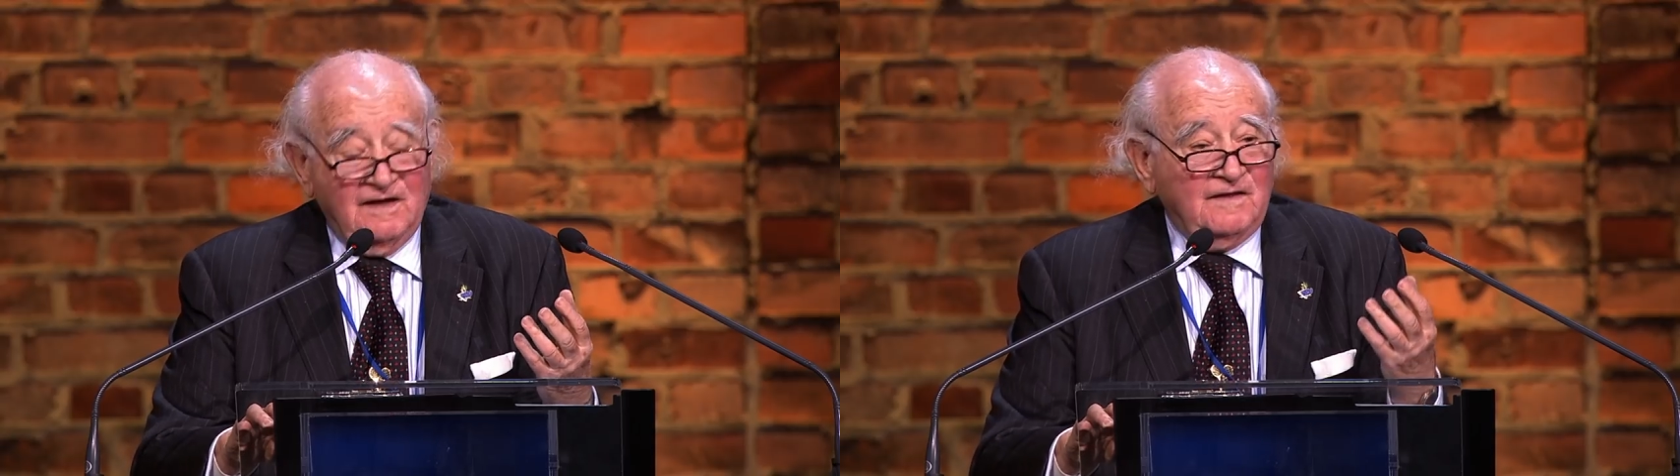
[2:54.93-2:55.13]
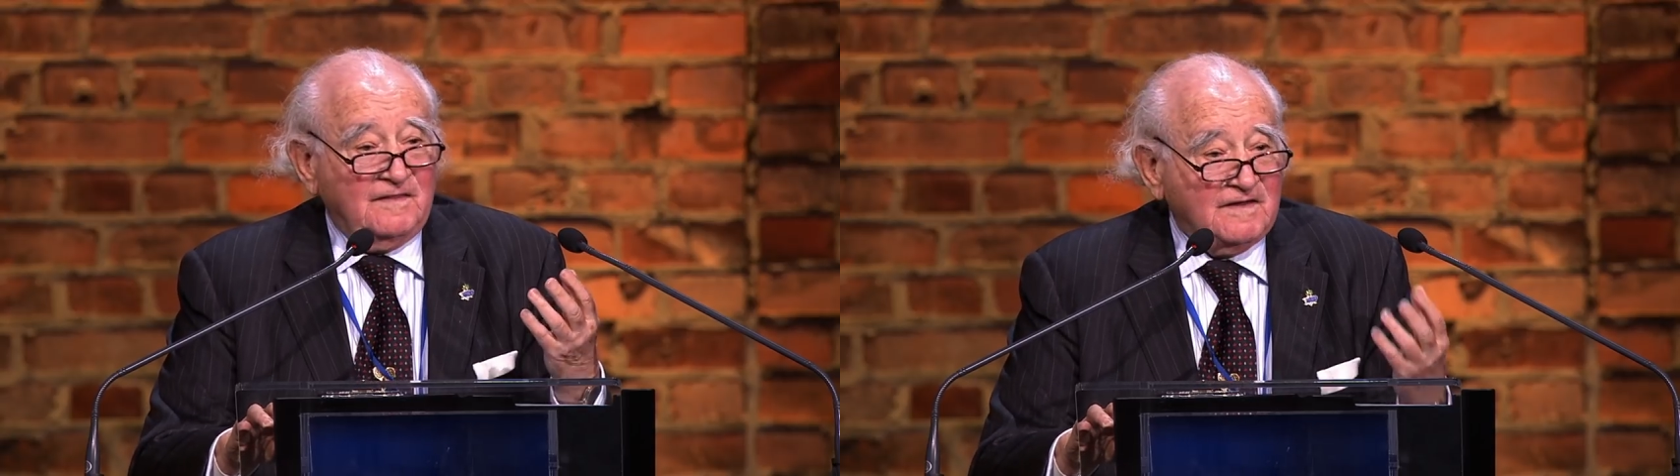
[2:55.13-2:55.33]

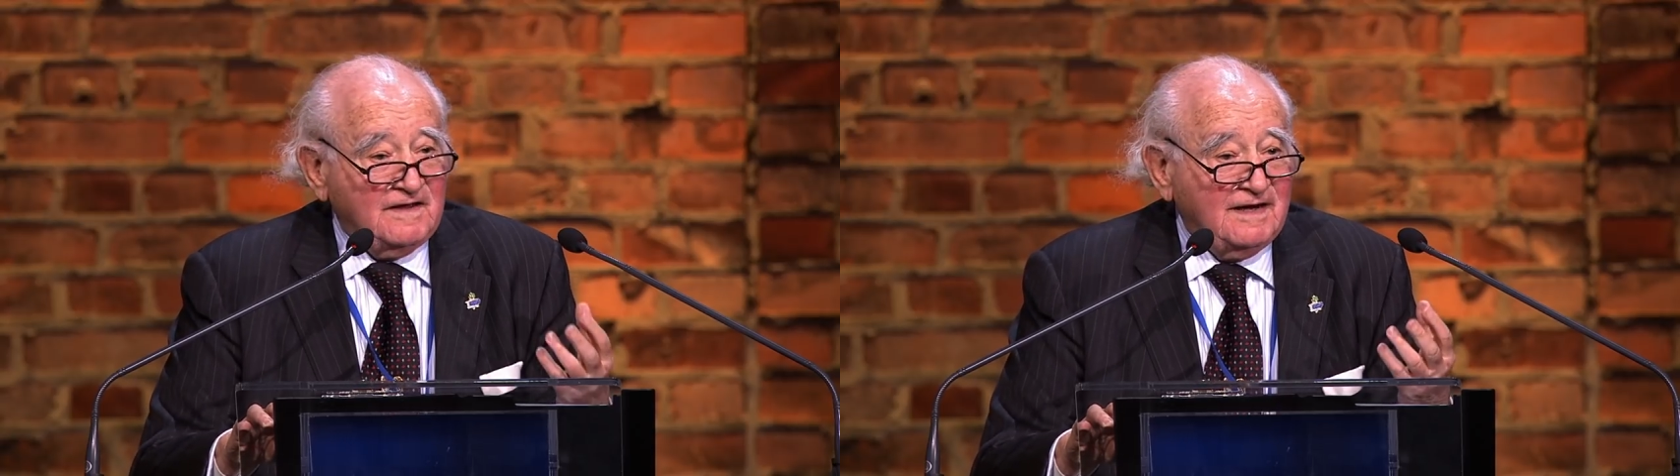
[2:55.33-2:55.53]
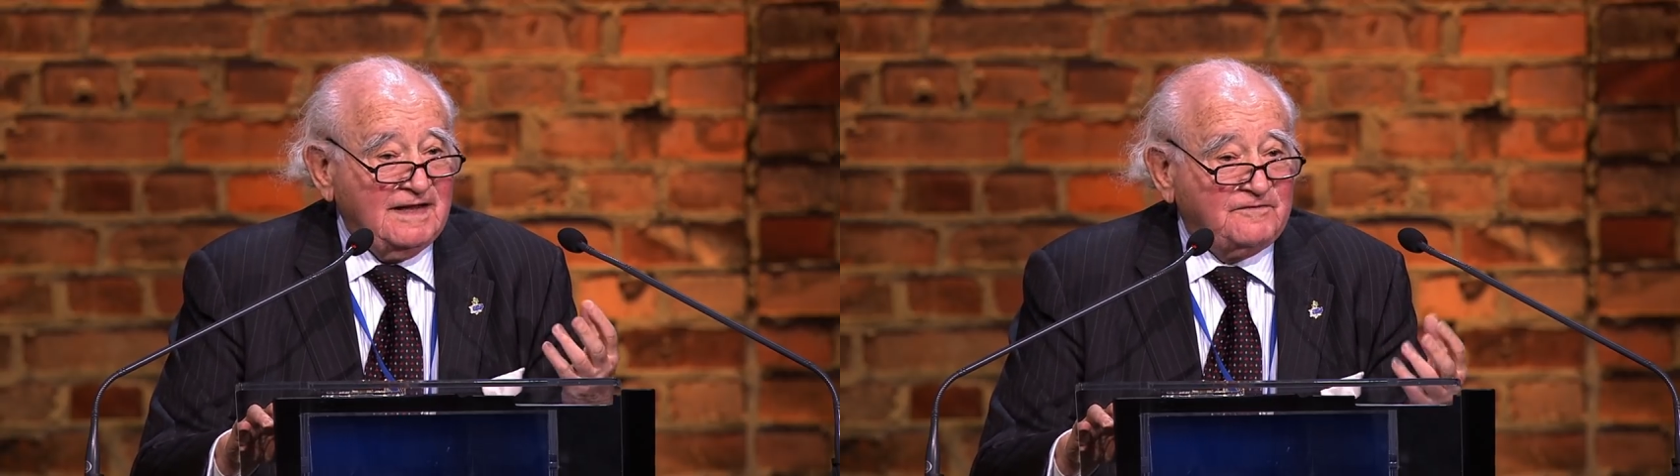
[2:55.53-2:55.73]
and
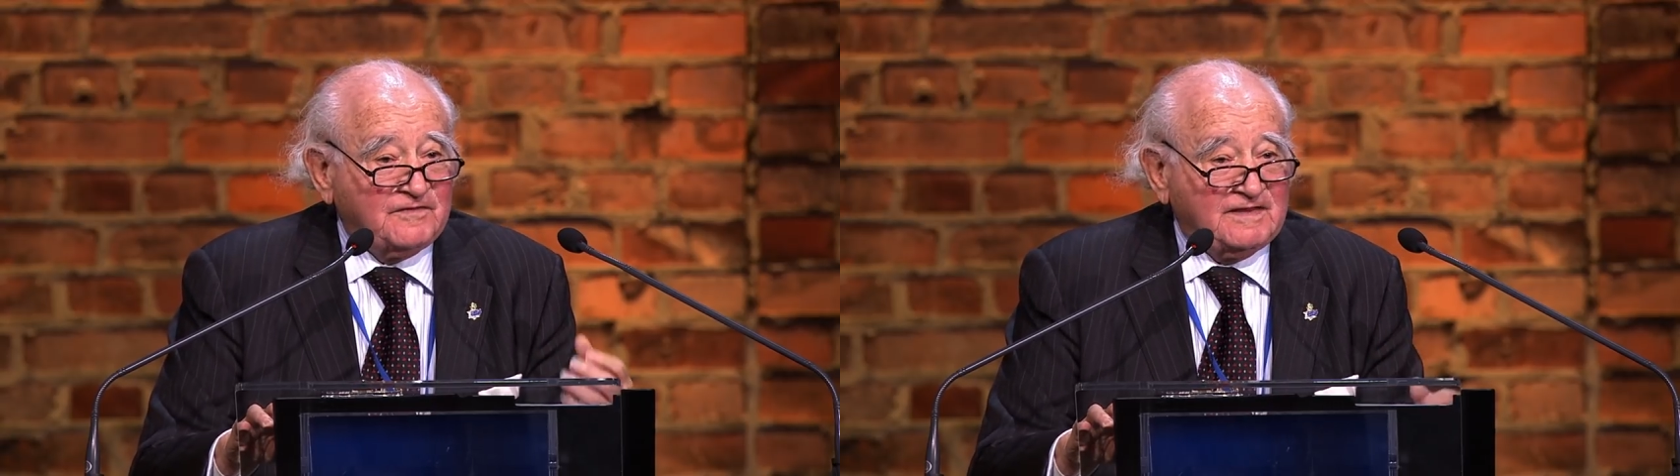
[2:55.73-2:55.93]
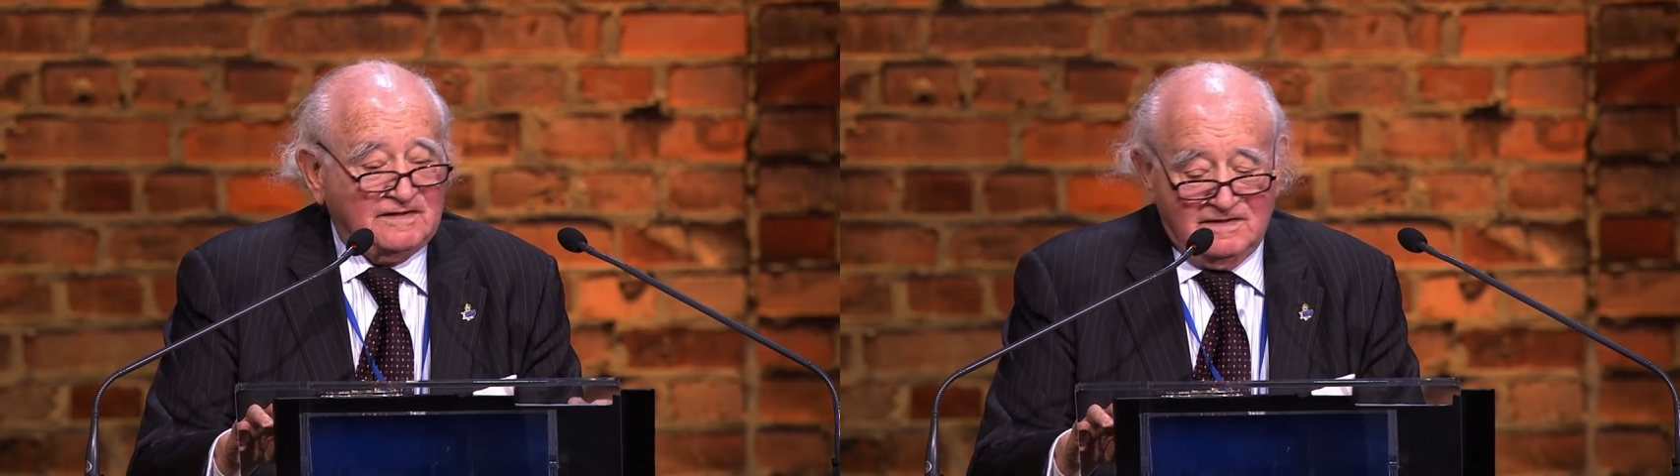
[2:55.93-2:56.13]
their
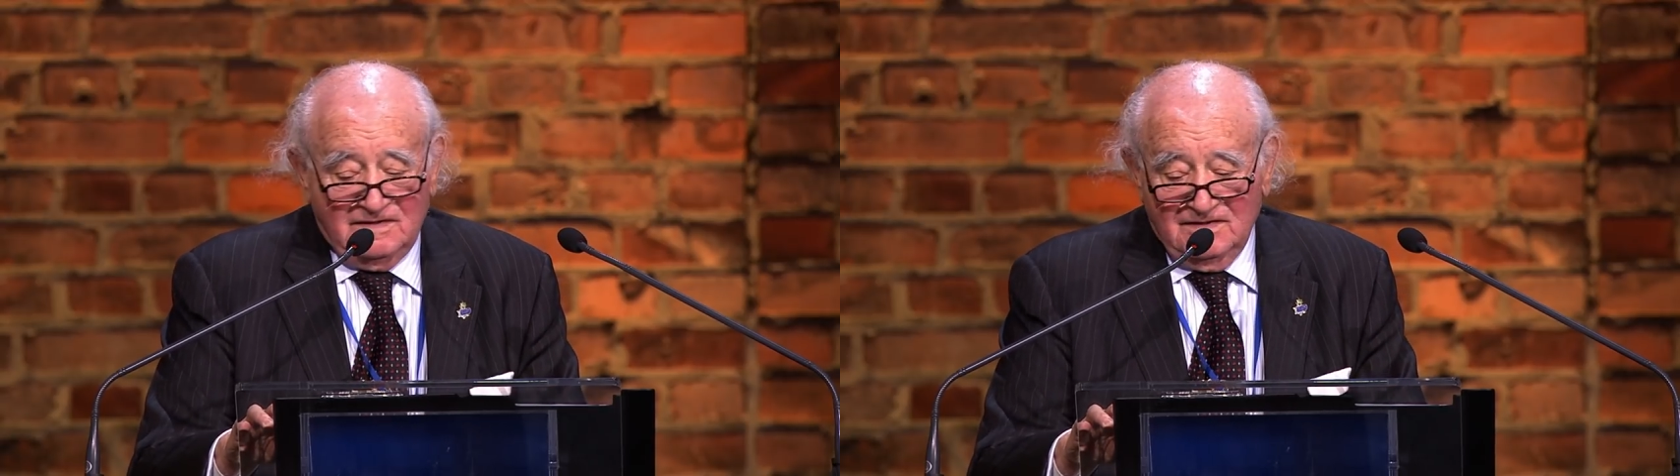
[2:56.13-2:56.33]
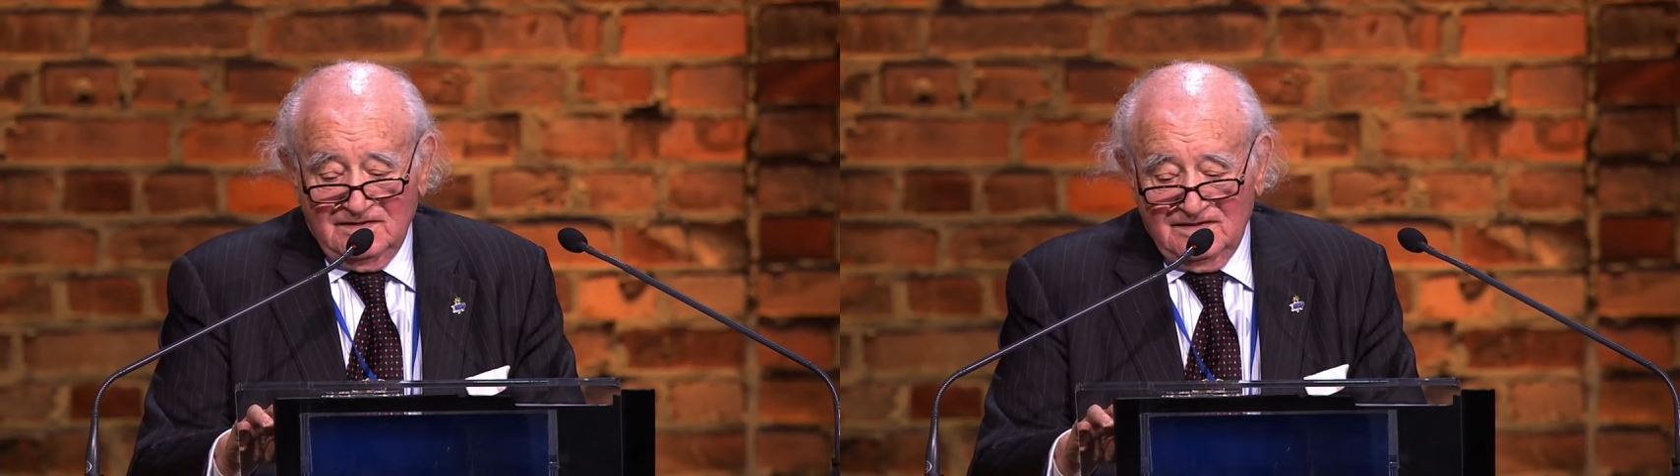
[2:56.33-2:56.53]
laughter